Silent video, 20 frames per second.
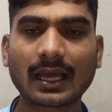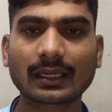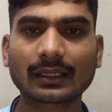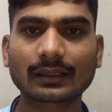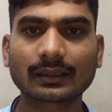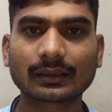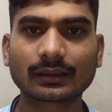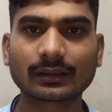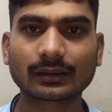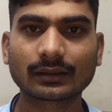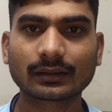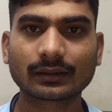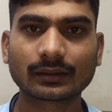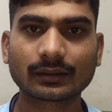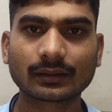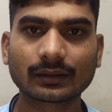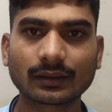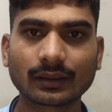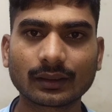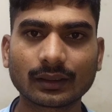They are
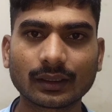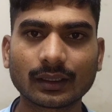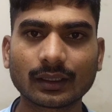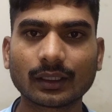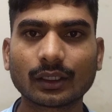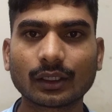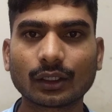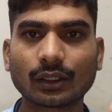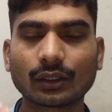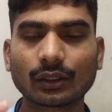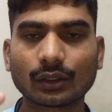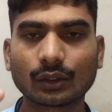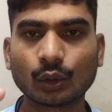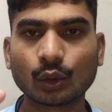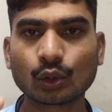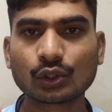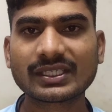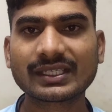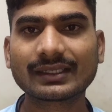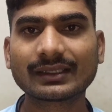
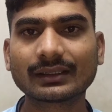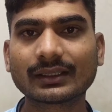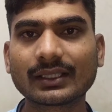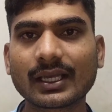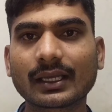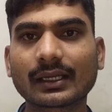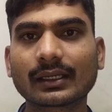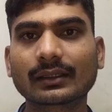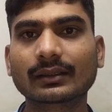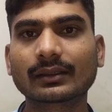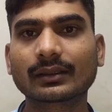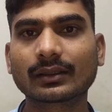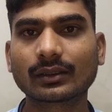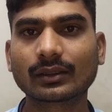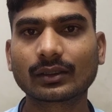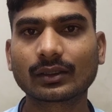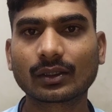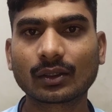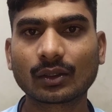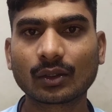losing
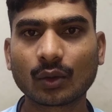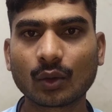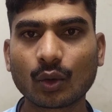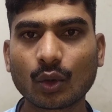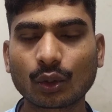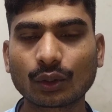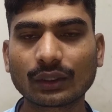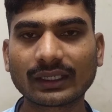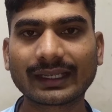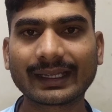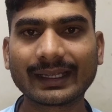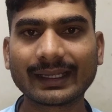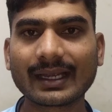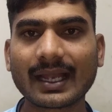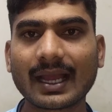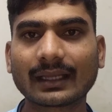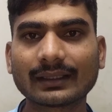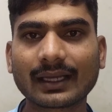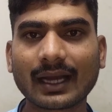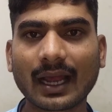their
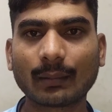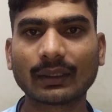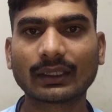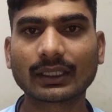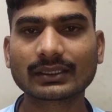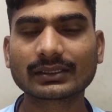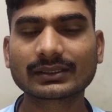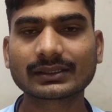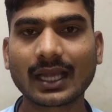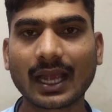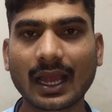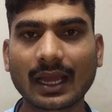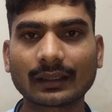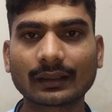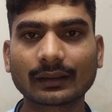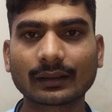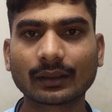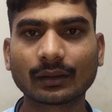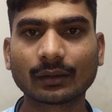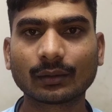own area, their habitats,
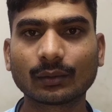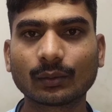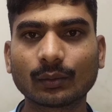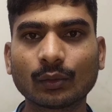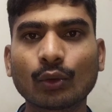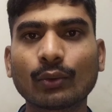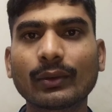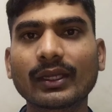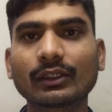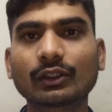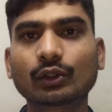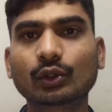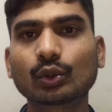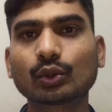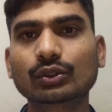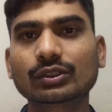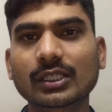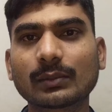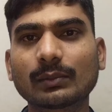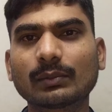and
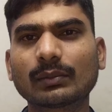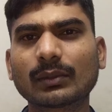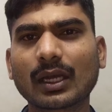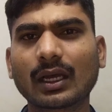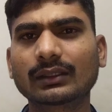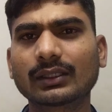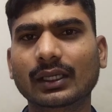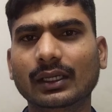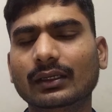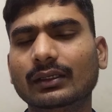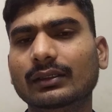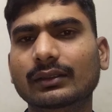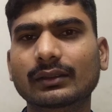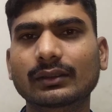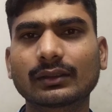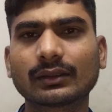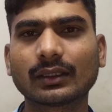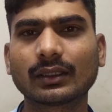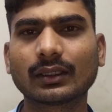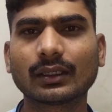moving to some
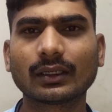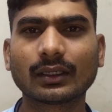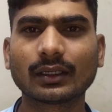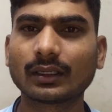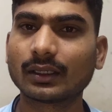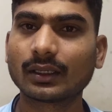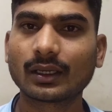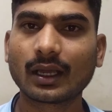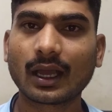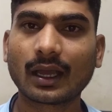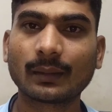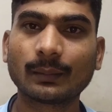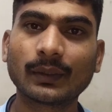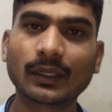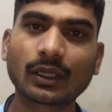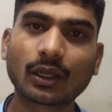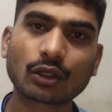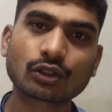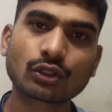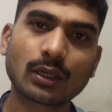other,
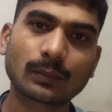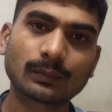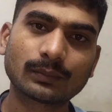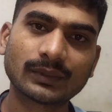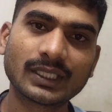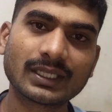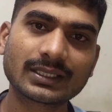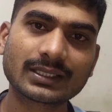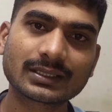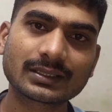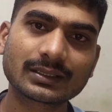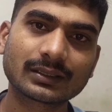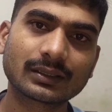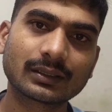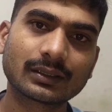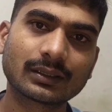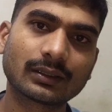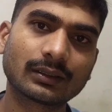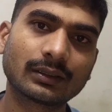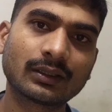and because of
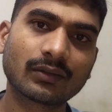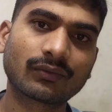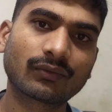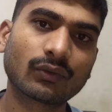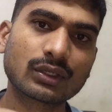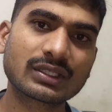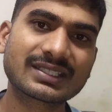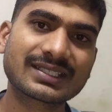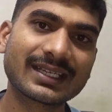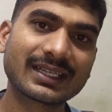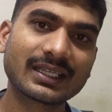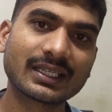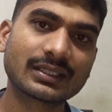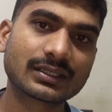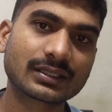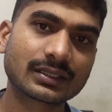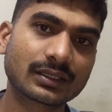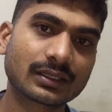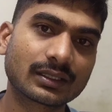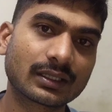this the
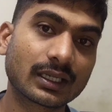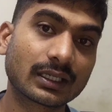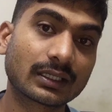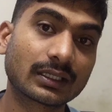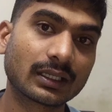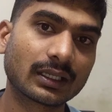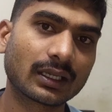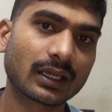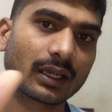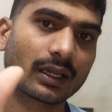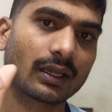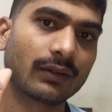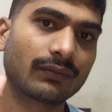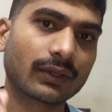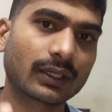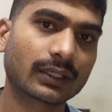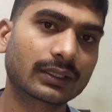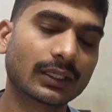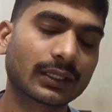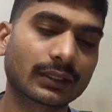food chain is getting
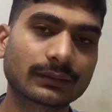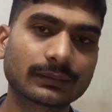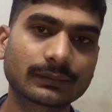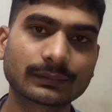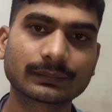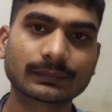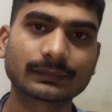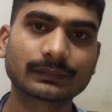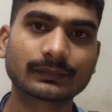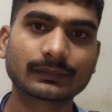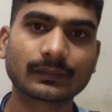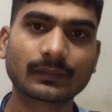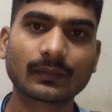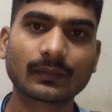affected.